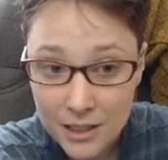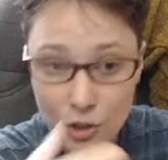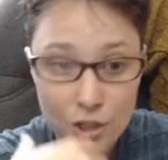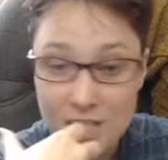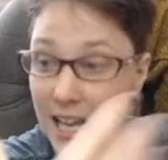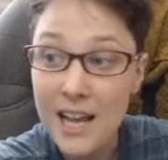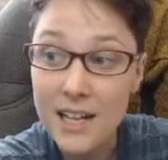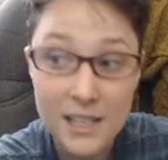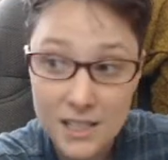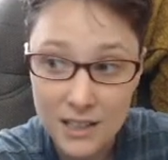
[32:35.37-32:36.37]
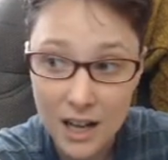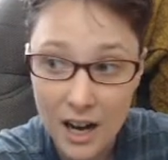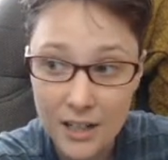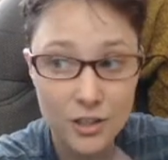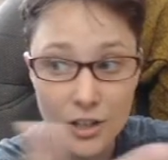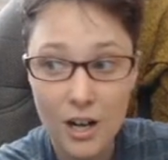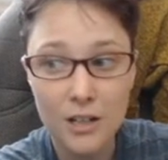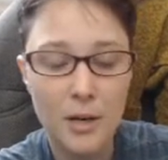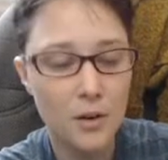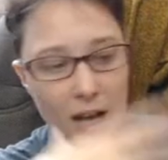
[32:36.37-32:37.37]
You're saying it's a lie. You're all
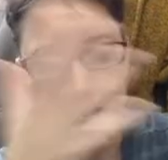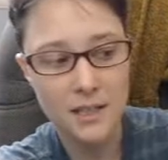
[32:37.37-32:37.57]
about, hey,